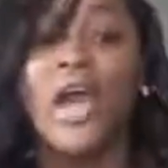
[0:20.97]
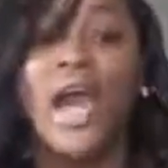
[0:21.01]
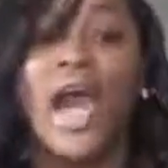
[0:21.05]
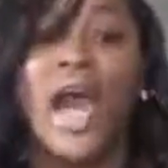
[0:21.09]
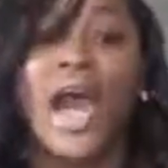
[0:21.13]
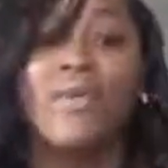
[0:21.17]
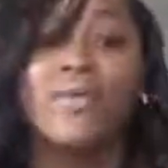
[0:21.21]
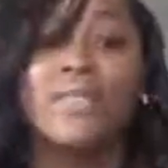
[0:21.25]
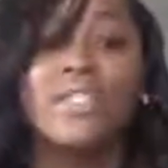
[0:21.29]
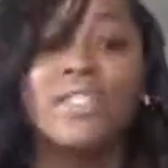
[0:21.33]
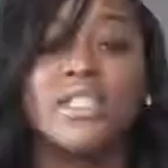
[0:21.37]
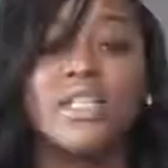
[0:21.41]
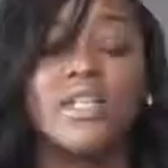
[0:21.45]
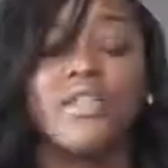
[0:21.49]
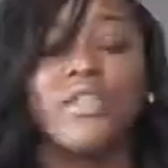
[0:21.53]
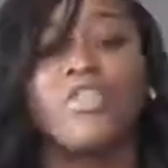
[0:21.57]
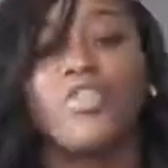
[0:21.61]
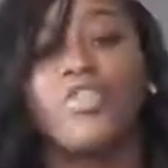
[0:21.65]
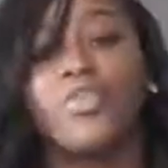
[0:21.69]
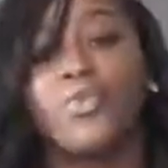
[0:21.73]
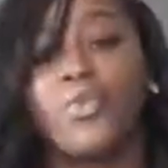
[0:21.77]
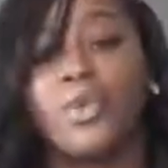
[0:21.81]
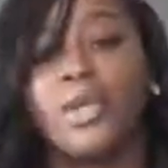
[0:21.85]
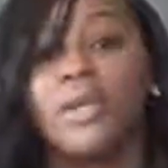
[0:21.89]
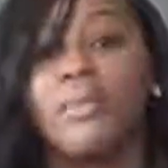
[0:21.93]
I was sent
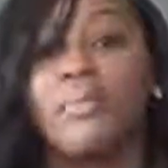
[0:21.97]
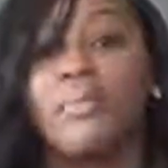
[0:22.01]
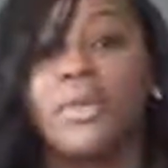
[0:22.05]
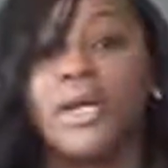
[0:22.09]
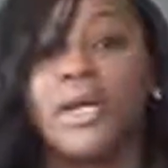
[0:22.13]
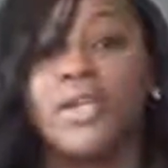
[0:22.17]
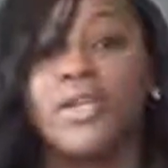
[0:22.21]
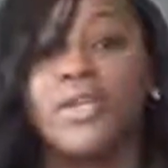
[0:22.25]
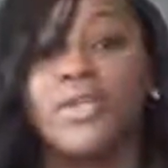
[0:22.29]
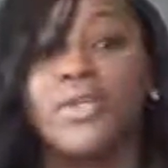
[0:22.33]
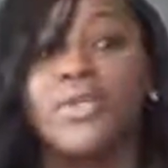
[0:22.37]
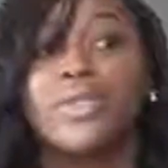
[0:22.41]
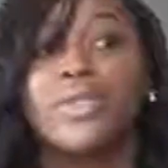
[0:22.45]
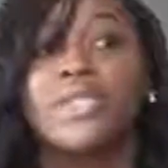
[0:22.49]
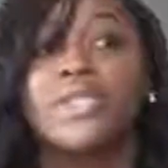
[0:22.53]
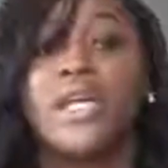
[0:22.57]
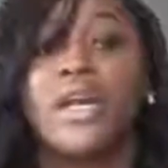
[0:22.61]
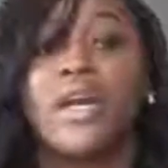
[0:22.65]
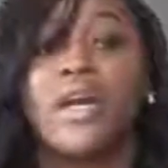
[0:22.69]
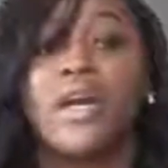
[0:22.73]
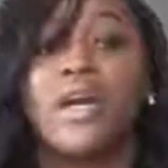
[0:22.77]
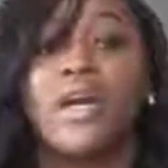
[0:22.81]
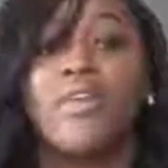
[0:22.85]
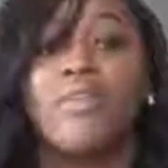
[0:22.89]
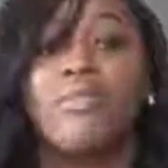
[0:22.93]
3 bundles
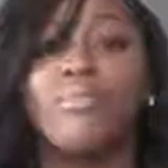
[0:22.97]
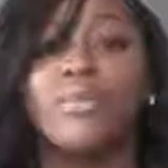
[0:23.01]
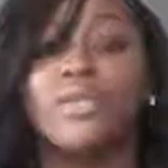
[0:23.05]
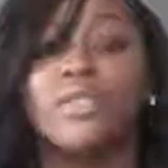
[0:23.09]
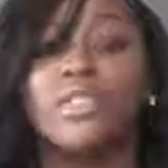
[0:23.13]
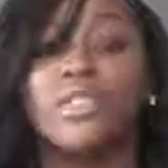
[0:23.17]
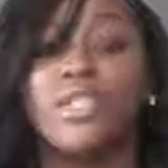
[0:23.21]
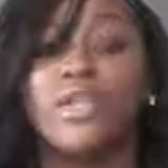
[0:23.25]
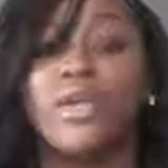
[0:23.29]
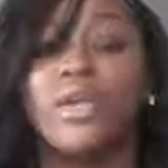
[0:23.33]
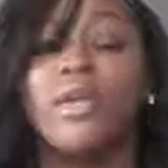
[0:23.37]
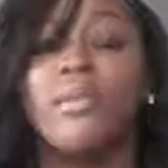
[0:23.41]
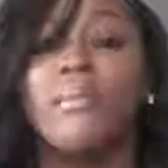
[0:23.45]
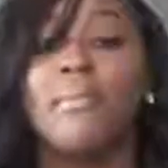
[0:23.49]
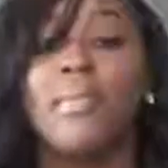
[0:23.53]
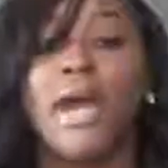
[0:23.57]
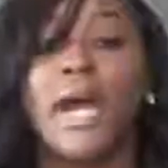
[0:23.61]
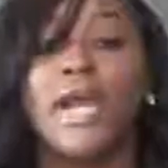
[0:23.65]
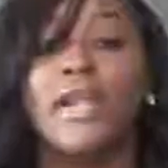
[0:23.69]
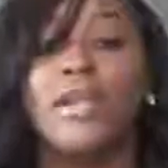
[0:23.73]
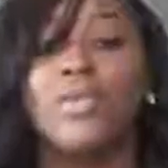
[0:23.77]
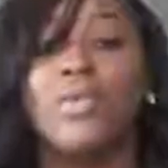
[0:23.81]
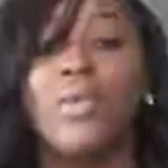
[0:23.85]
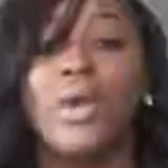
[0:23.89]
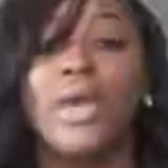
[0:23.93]
of Brazilian
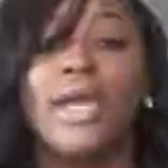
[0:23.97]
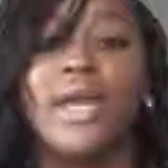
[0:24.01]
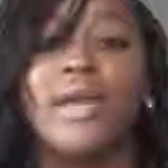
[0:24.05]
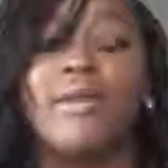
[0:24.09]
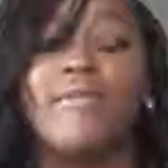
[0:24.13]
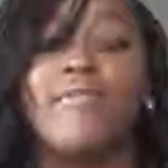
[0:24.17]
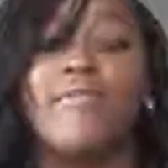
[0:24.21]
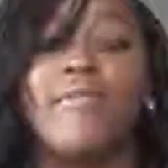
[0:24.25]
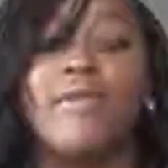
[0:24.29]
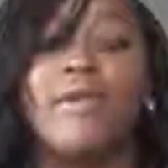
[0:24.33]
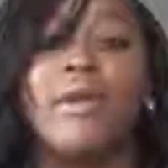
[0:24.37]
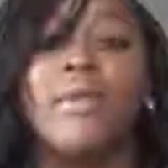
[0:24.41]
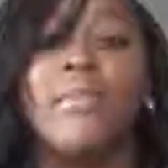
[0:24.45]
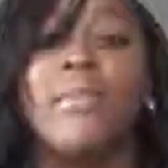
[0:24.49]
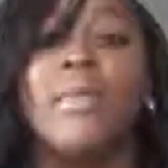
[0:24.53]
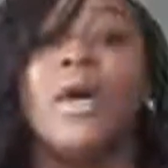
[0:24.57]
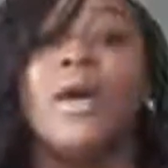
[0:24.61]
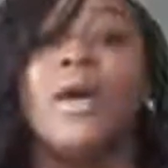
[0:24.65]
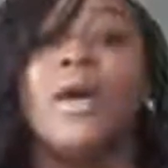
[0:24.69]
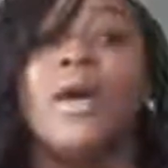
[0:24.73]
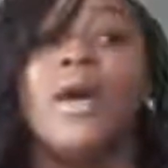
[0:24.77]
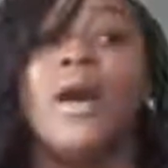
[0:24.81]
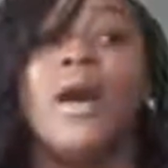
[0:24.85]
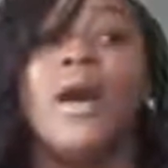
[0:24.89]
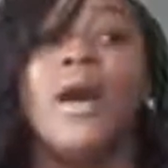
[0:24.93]
body wave from
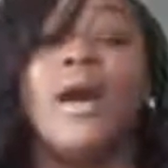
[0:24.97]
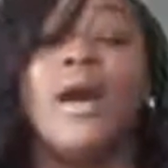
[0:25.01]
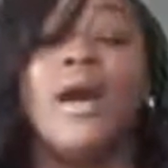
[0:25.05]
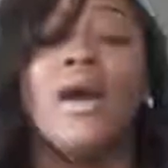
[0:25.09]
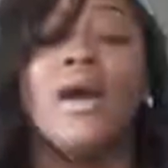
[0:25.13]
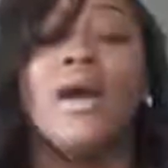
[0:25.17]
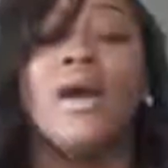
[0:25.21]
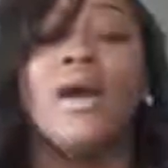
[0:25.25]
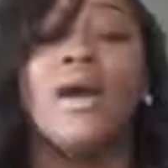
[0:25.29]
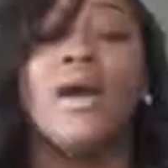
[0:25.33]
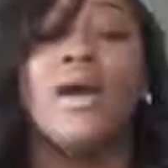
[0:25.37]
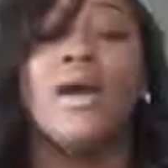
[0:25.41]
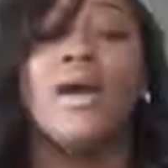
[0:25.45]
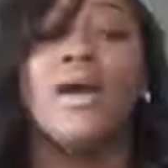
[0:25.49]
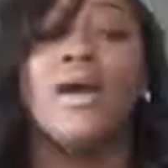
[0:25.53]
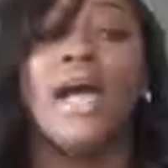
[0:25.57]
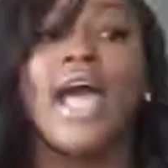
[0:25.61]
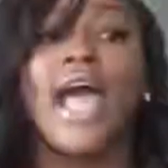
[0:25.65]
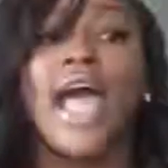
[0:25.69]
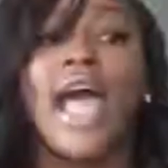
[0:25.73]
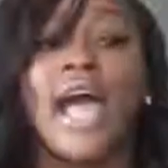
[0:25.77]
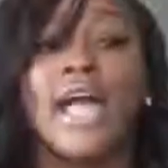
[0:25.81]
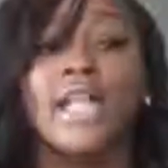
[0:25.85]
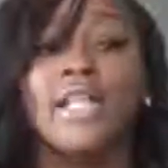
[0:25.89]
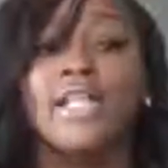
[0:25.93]

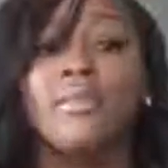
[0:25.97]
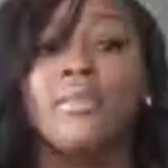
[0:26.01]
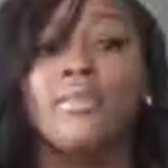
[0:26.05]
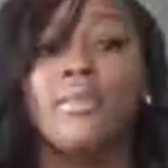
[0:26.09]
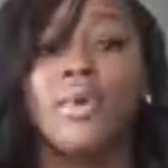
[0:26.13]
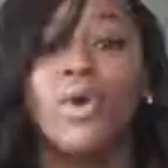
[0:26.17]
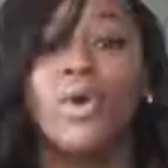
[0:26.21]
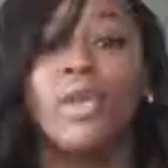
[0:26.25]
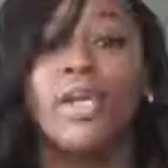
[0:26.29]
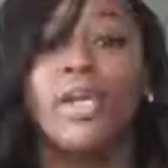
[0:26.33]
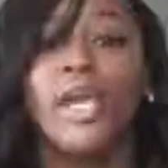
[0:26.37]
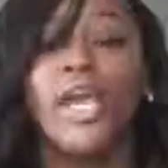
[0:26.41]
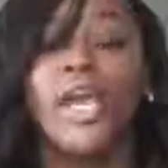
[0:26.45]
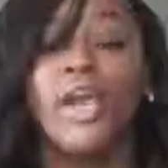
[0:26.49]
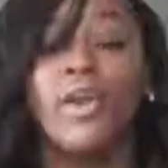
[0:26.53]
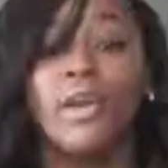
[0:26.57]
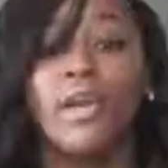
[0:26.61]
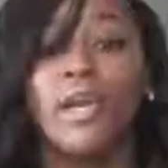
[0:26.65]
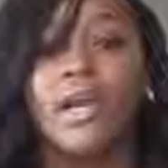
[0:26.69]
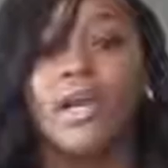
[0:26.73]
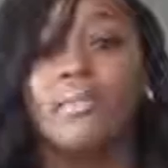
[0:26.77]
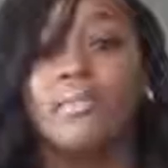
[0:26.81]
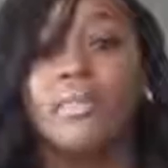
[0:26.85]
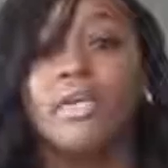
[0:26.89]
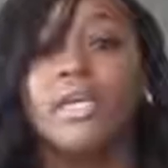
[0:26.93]
Moda hair
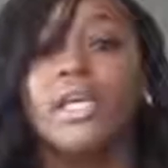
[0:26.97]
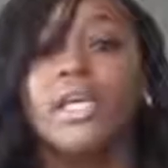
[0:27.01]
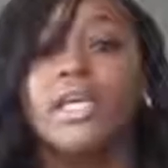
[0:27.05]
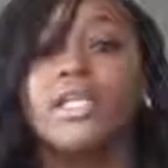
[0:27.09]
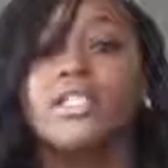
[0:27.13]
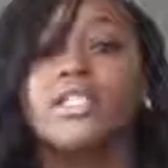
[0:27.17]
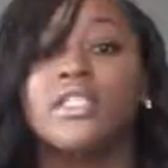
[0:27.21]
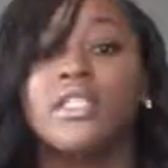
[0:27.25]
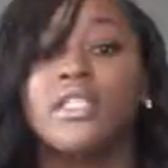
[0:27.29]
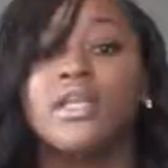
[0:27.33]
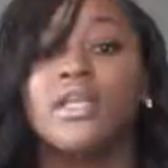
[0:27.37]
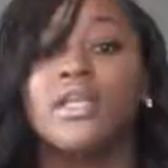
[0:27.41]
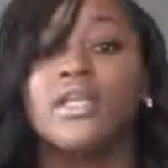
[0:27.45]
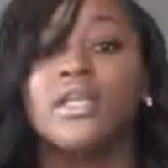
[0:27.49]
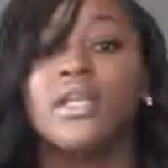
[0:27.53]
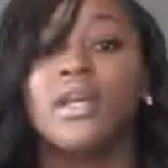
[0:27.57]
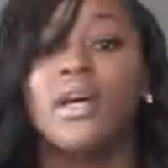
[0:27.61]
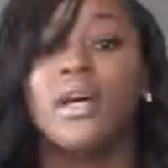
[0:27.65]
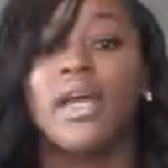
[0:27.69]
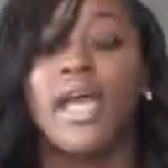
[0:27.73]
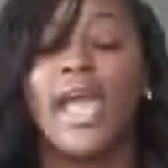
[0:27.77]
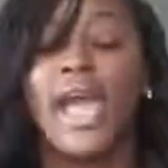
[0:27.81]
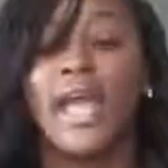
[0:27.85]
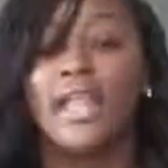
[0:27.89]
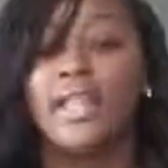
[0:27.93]
company. It's an
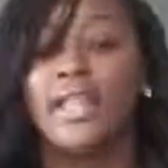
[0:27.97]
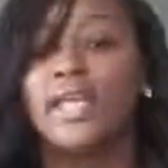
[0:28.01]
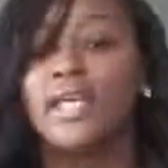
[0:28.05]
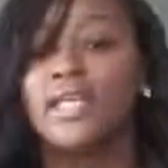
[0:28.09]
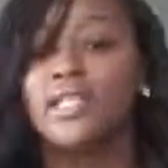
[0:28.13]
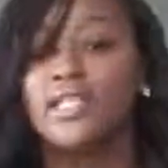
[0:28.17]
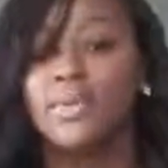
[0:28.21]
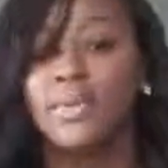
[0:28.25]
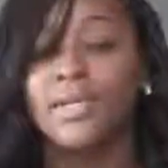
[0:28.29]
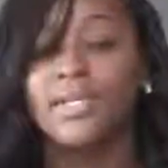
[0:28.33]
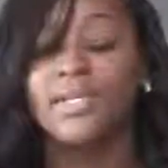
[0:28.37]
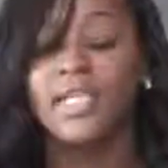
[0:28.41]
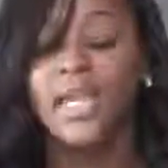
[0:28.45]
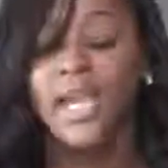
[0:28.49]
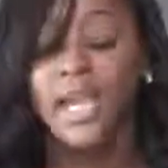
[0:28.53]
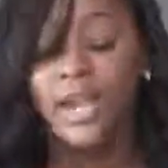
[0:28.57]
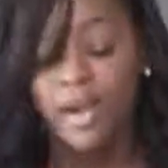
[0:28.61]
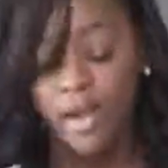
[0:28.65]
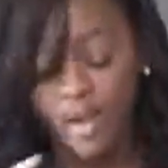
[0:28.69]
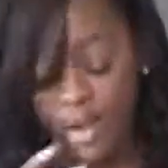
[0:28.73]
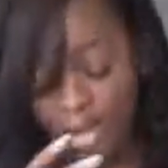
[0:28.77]
Aliexpress hair